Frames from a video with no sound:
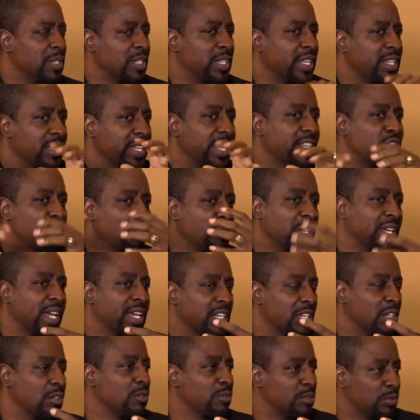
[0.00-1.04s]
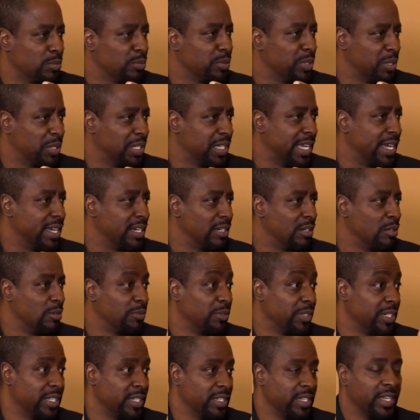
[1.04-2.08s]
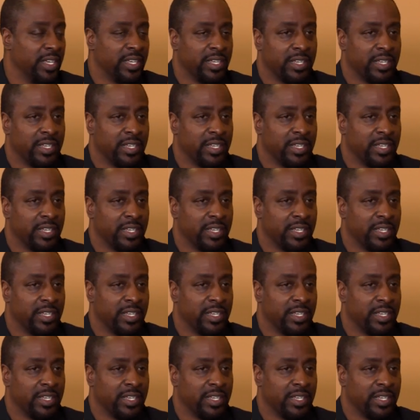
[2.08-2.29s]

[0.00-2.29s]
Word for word: that, that you can kind of go through to kind of hopefully